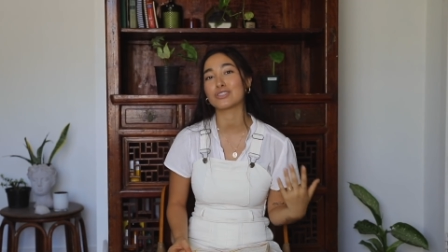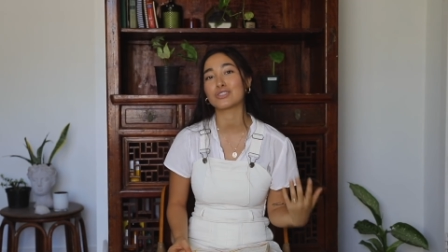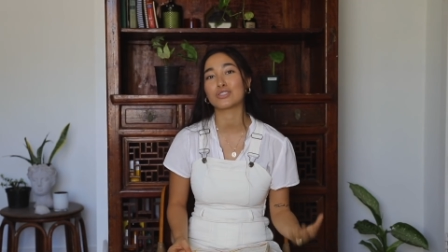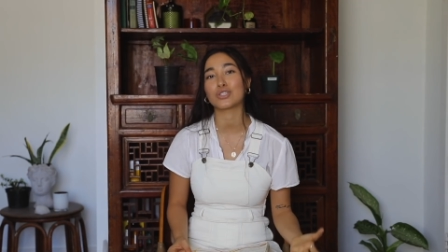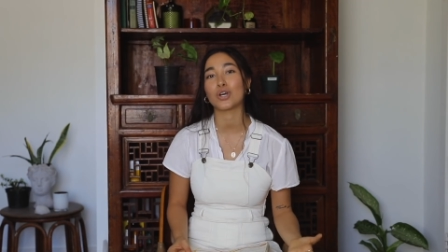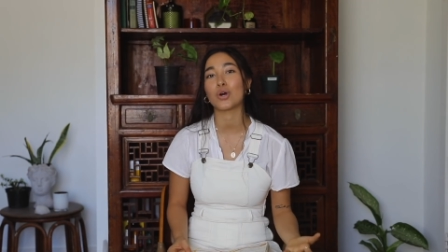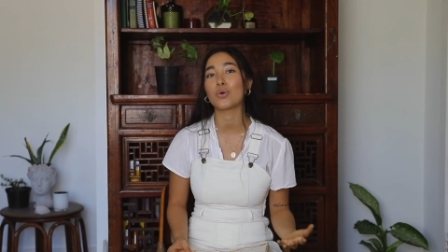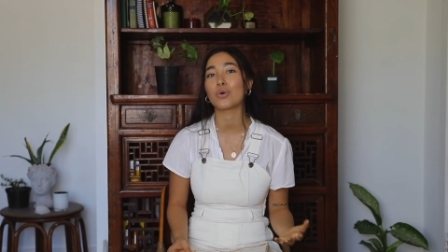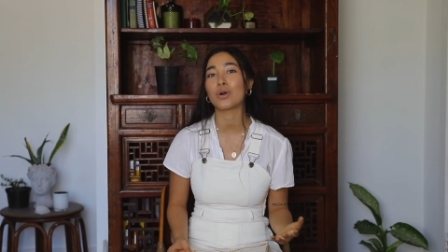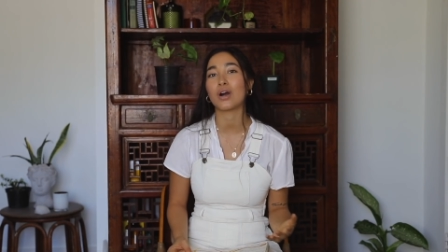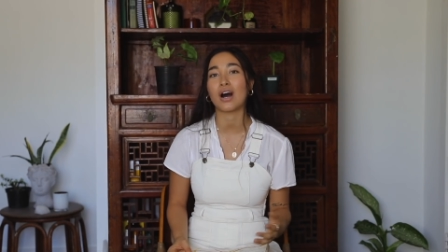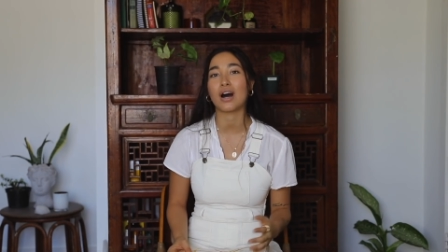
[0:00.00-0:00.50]

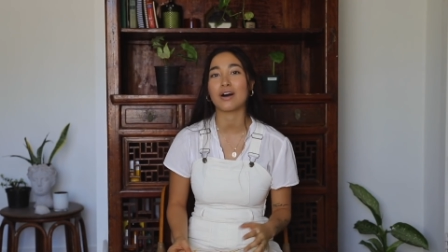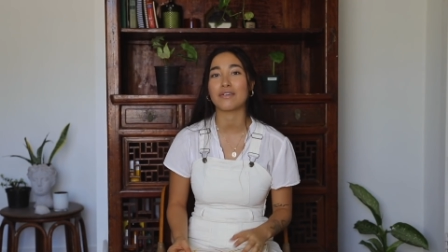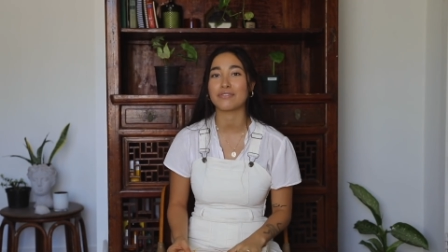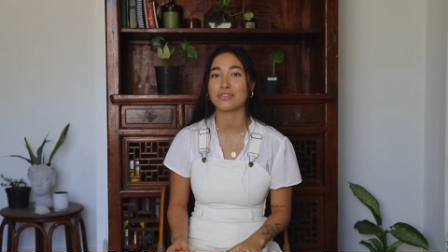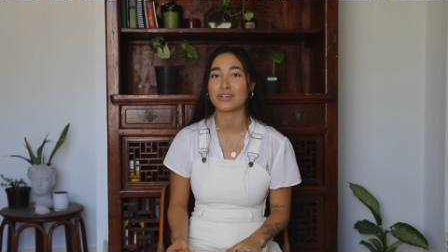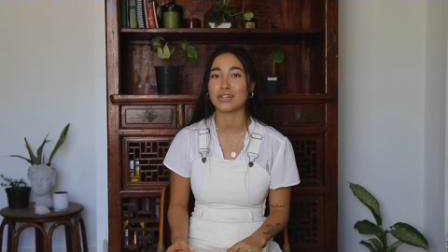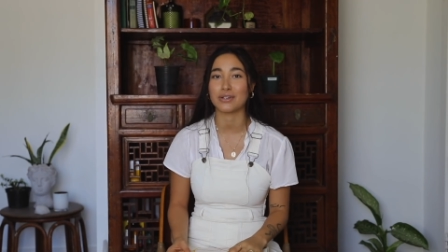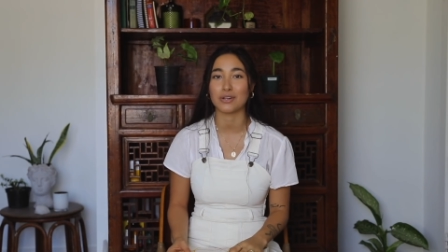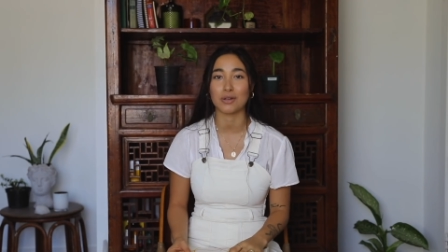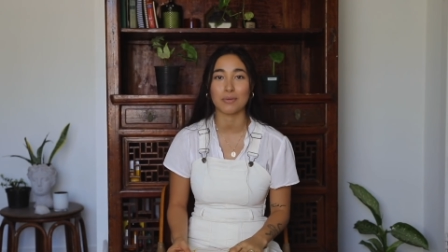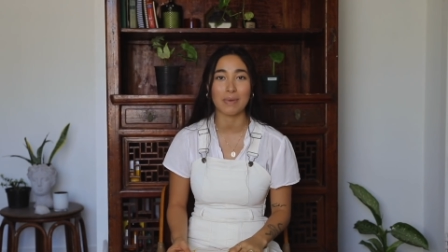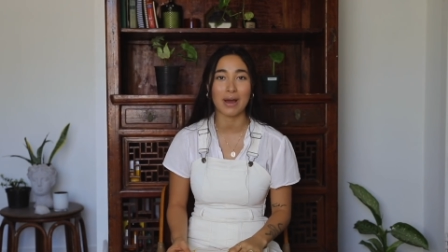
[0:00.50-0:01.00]
so
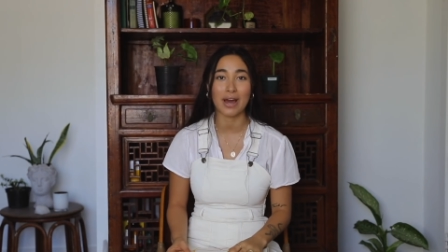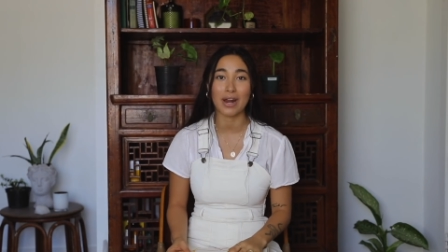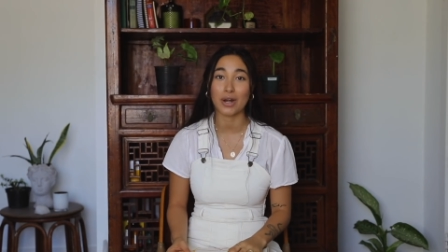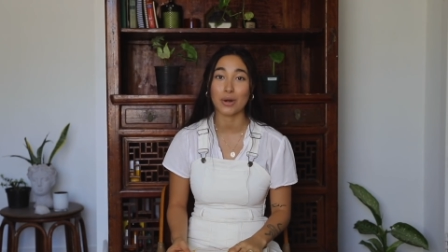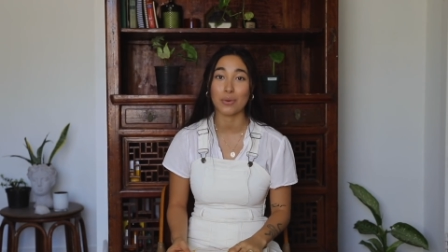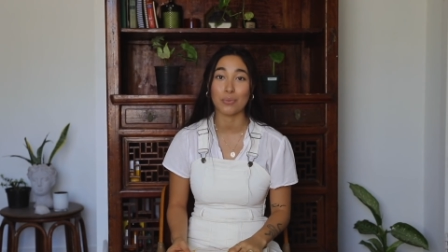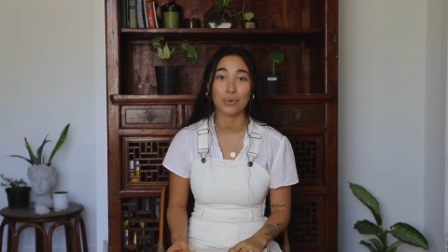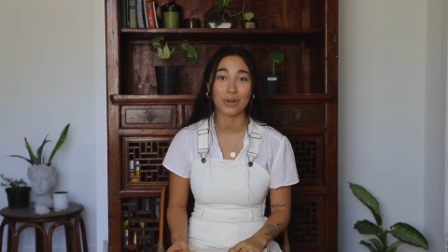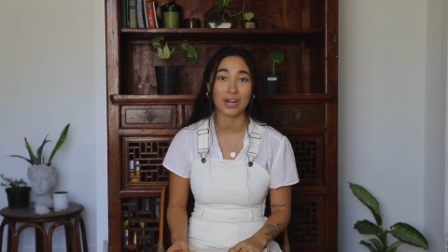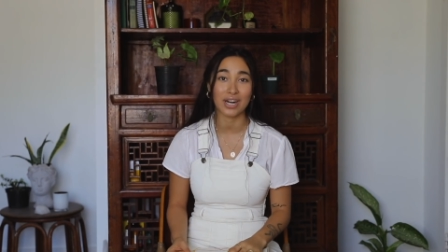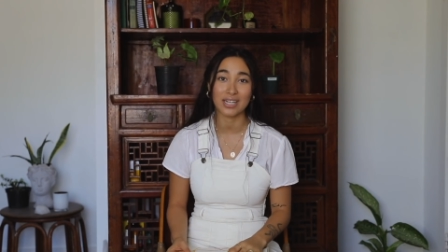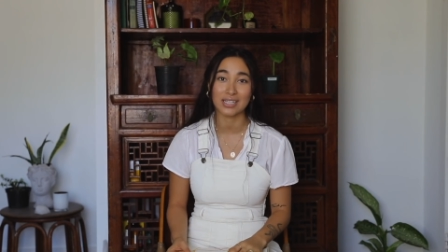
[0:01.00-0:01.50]
confident no
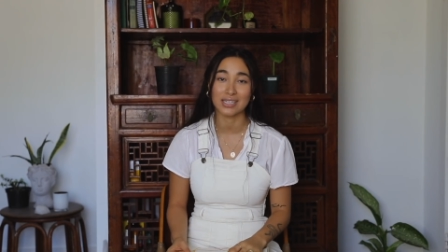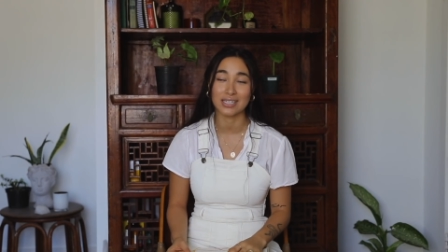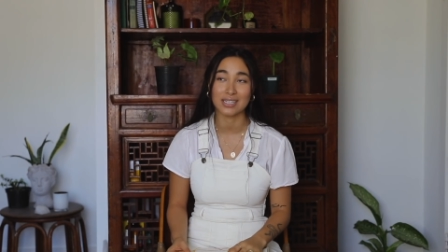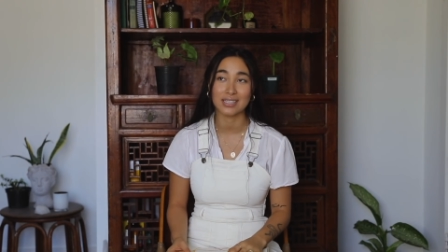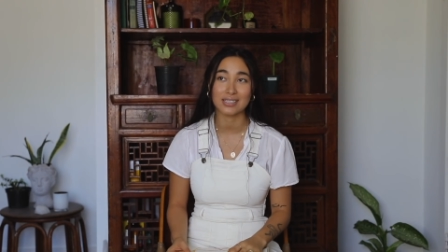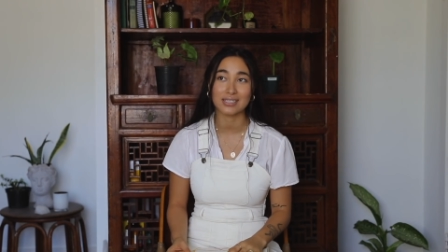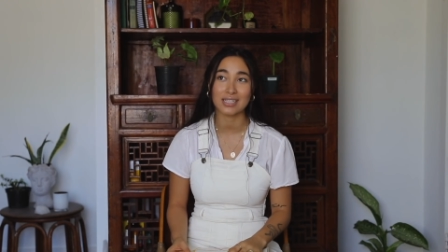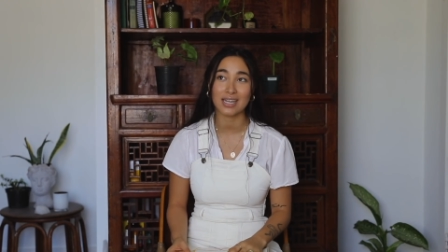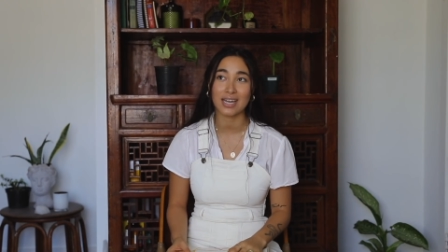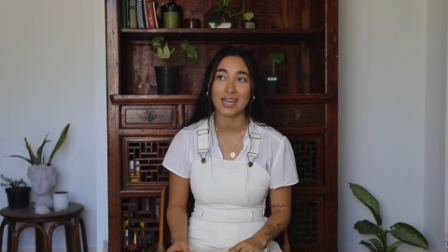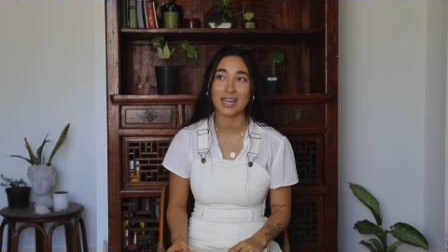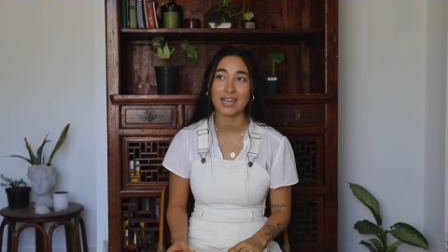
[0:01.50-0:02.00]
matter what I
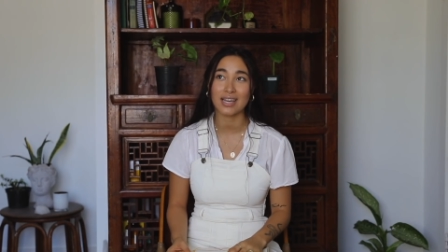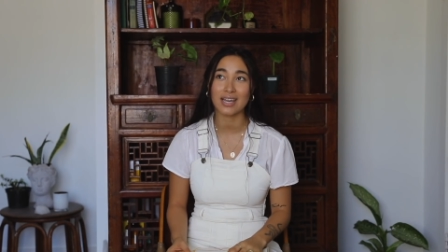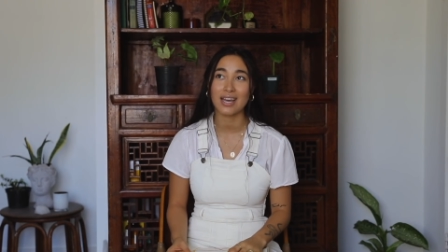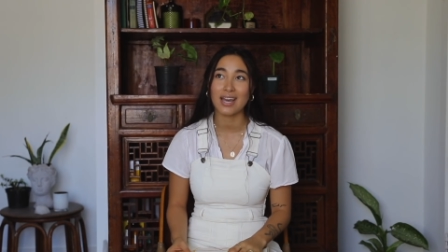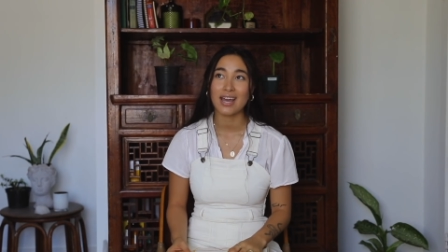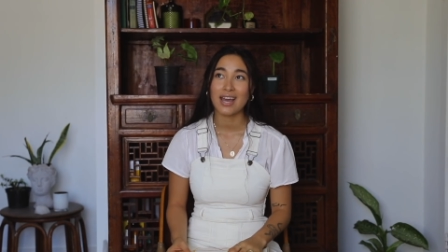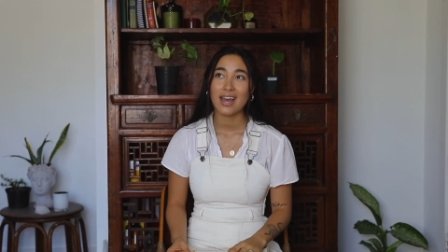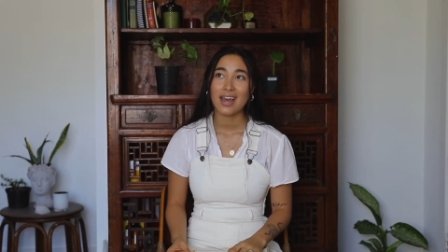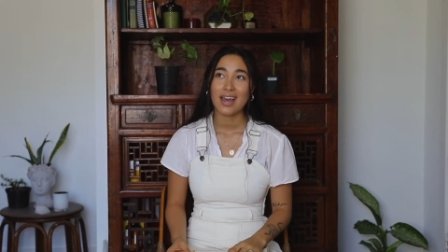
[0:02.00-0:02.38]
looked like.